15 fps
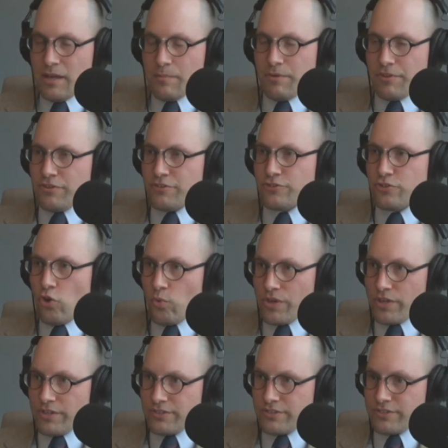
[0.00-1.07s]
but there's
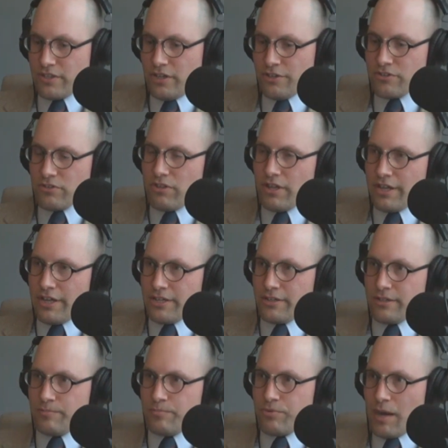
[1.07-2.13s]
always
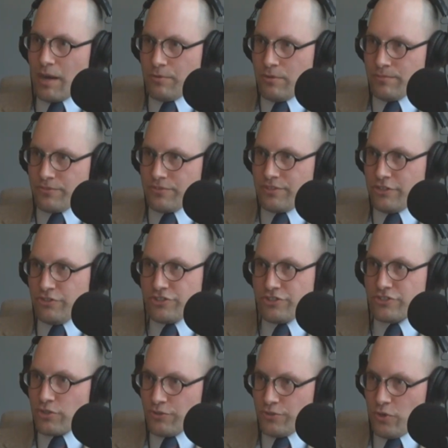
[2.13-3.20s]
underlying problems that you
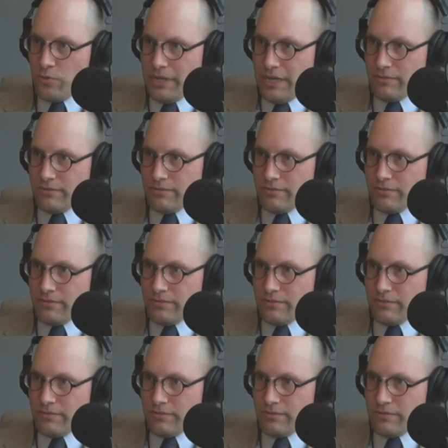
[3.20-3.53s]
just don't know about.